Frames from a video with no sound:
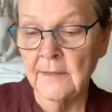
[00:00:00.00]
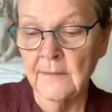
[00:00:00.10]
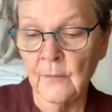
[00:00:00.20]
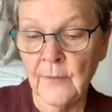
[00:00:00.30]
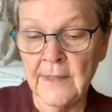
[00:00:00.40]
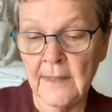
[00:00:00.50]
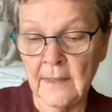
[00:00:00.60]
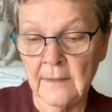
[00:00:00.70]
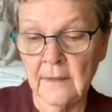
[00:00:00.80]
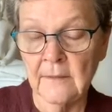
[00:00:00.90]

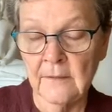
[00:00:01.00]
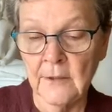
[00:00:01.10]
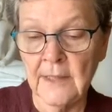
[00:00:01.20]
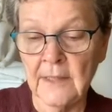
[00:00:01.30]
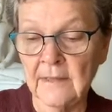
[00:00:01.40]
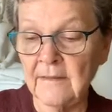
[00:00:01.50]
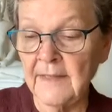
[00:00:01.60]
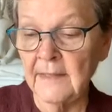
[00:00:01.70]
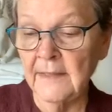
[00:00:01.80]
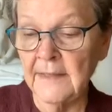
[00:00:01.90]
And looking
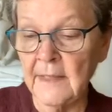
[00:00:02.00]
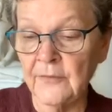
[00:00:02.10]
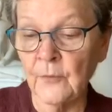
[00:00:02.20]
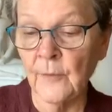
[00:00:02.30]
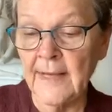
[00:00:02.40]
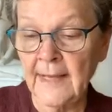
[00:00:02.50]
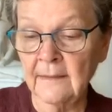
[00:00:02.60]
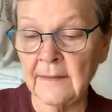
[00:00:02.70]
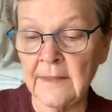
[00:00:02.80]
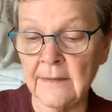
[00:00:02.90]
intently at the
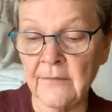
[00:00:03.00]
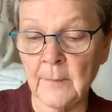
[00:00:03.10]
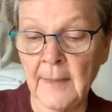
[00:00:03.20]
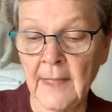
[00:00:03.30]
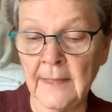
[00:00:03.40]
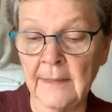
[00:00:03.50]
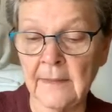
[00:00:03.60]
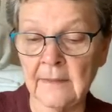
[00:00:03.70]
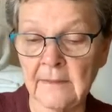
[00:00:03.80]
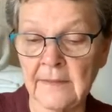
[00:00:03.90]
reality of the mind
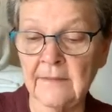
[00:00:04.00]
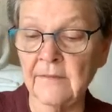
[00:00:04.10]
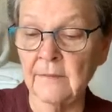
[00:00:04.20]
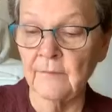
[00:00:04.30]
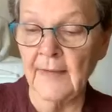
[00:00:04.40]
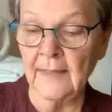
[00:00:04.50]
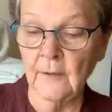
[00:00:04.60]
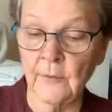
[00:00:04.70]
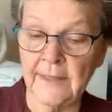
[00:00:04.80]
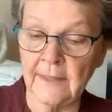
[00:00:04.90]
lists the
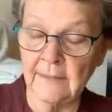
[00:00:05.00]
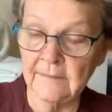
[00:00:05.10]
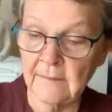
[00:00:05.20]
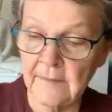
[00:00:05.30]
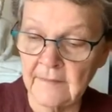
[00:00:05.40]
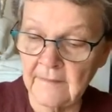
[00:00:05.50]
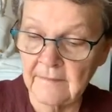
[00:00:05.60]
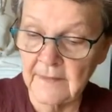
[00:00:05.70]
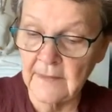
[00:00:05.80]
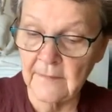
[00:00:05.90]
following. So this is
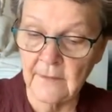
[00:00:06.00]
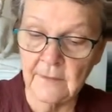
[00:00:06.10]
in